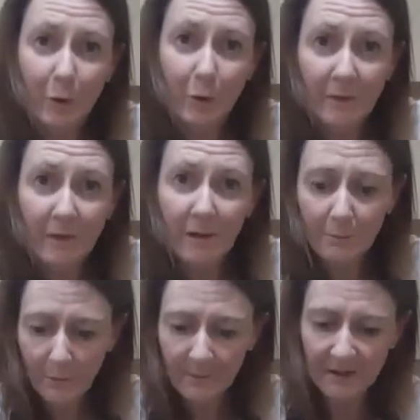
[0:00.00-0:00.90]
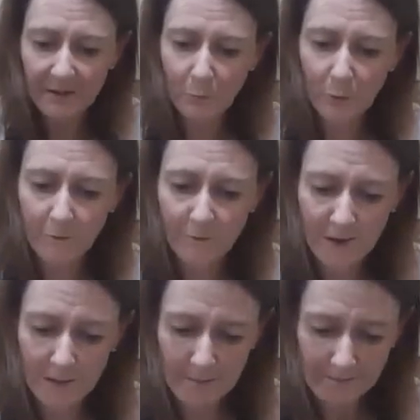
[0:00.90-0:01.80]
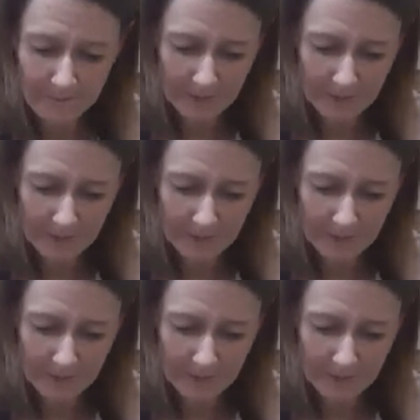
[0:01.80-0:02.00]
a worm farm, pop that in the worm farm,